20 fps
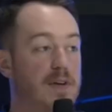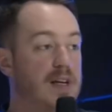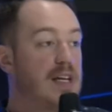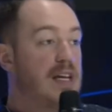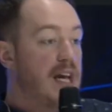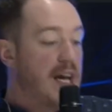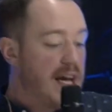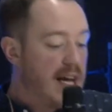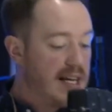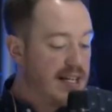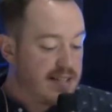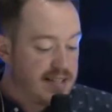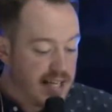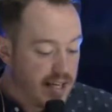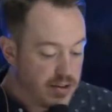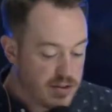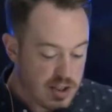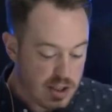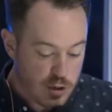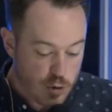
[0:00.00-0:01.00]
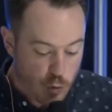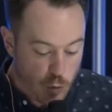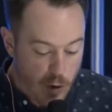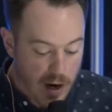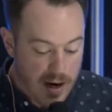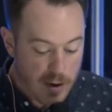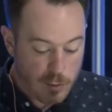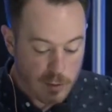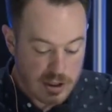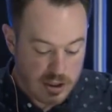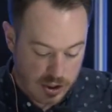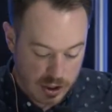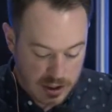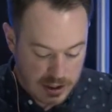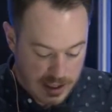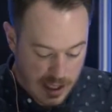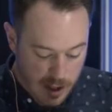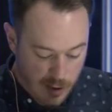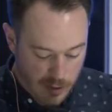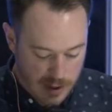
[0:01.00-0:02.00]
and he tells us where we
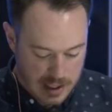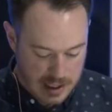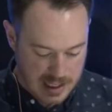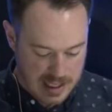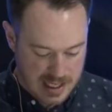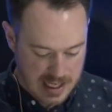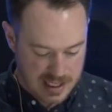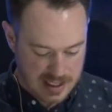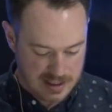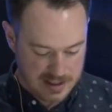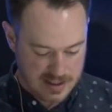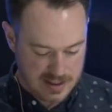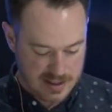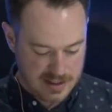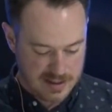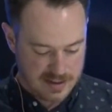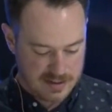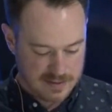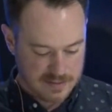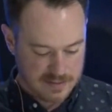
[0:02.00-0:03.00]
should go on things.